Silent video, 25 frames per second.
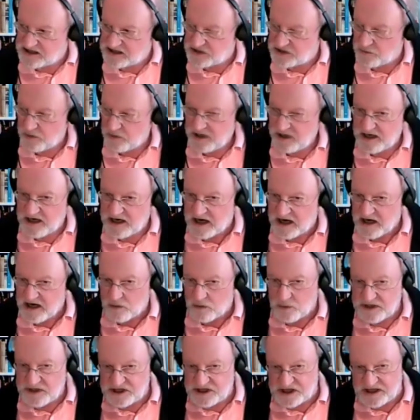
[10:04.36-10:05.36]
we
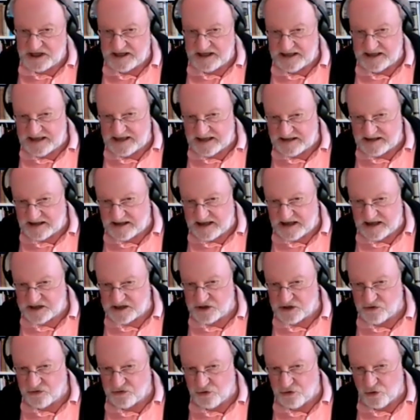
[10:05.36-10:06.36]
see that it has
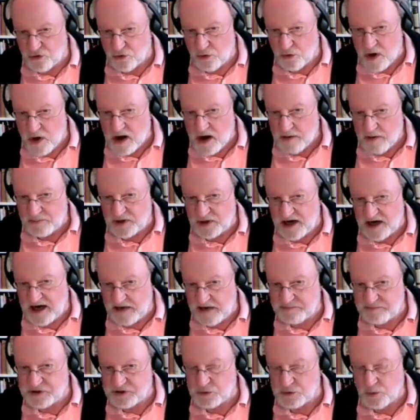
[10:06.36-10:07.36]
to do
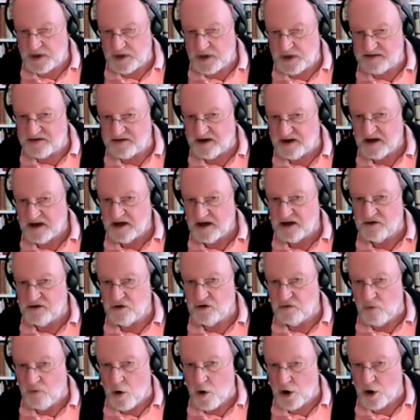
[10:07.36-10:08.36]
perhaps with the
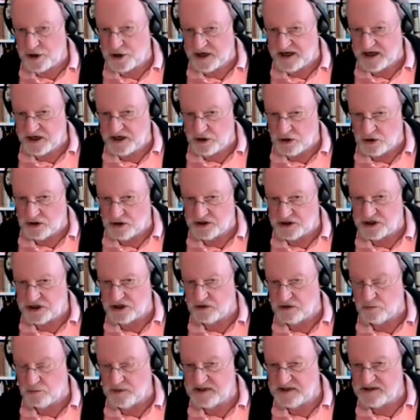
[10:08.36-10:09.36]
walking culture,
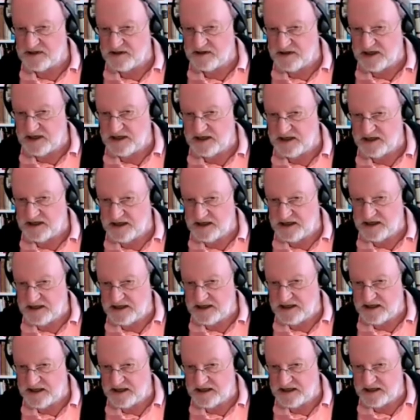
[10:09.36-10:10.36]
with
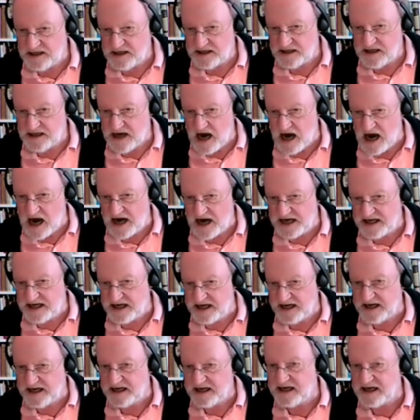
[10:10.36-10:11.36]
the
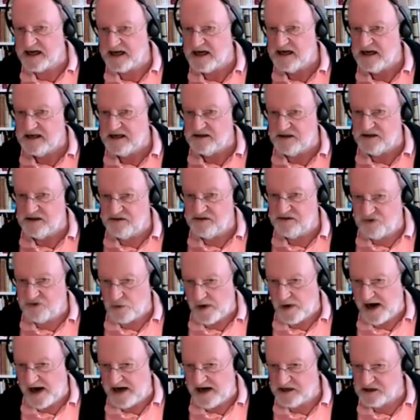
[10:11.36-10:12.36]
hiking, the
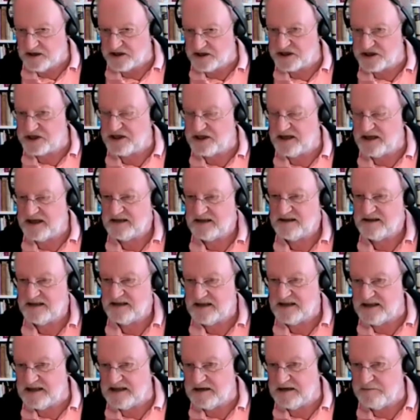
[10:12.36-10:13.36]
trails that
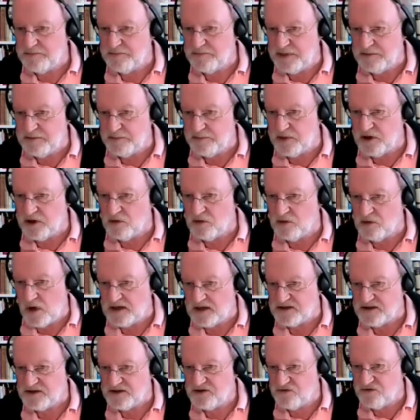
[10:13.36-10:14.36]
people
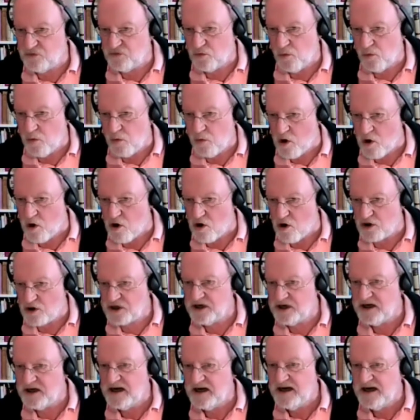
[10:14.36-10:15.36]
want to walk.
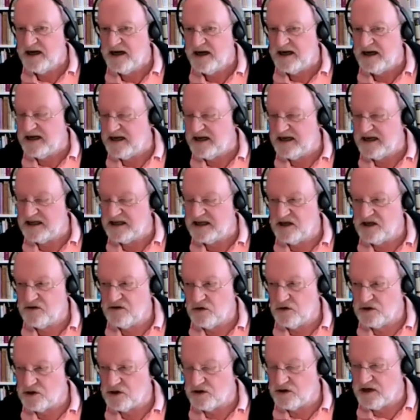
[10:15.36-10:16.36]
Is that
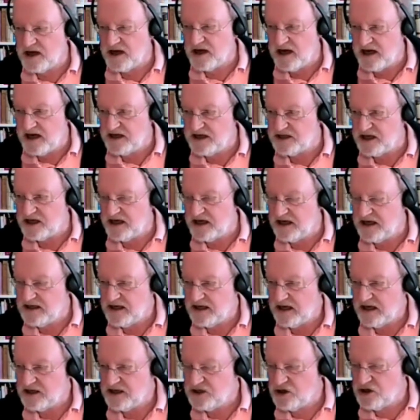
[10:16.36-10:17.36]
also the case in
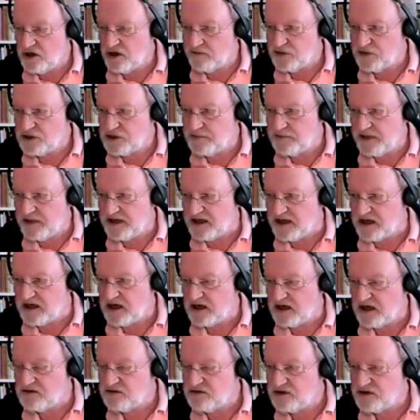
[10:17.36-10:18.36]
German-speaking
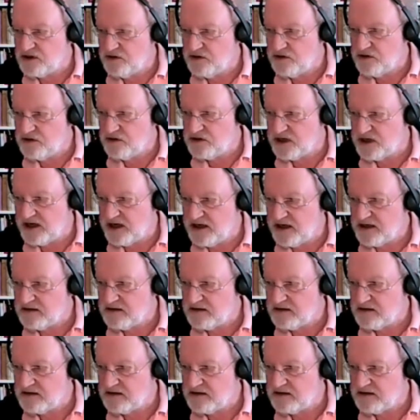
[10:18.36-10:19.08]
countries, do you think?